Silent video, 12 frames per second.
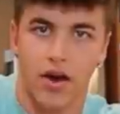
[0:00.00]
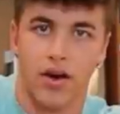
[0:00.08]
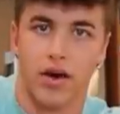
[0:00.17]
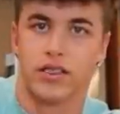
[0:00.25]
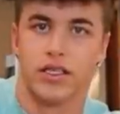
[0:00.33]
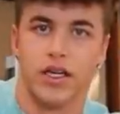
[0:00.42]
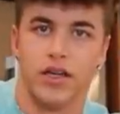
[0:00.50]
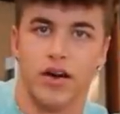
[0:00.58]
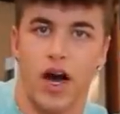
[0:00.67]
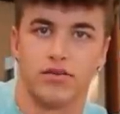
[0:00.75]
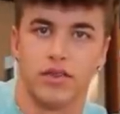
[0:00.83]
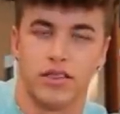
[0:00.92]
don't know what to do.
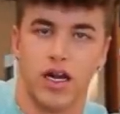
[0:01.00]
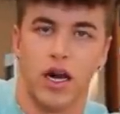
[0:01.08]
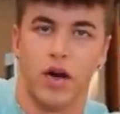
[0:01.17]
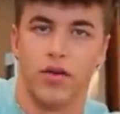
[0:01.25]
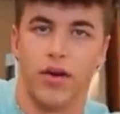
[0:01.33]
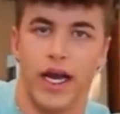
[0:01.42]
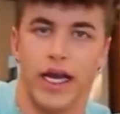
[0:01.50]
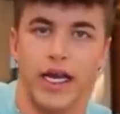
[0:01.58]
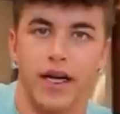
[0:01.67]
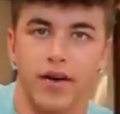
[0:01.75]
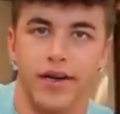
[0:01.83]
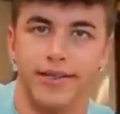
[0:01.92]
I'm just gonna wait
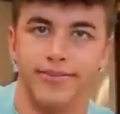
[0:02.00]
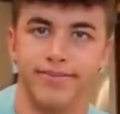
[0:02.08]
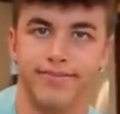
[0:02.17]
here.